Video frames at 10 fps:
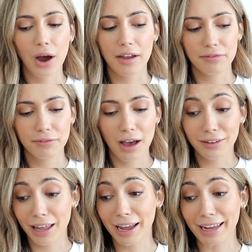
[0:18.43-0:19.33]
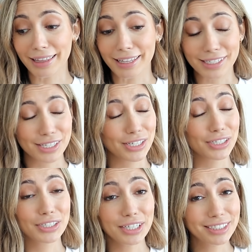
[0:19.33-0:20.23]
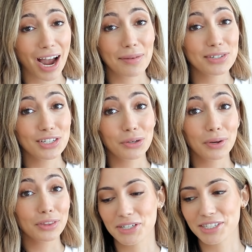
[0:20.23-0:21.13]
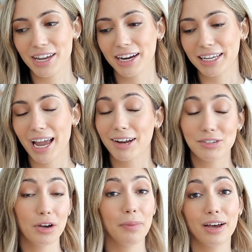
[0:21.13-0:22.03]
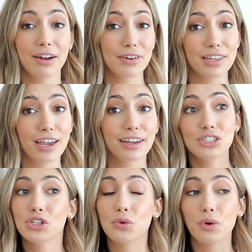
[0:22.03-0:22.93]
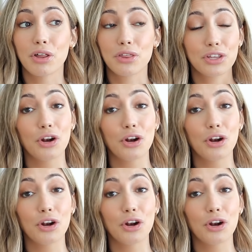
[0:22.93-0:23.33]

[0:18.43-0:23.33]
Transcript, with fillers: I felt like this is a good time to do it, just kind of catch you up on everything to do with,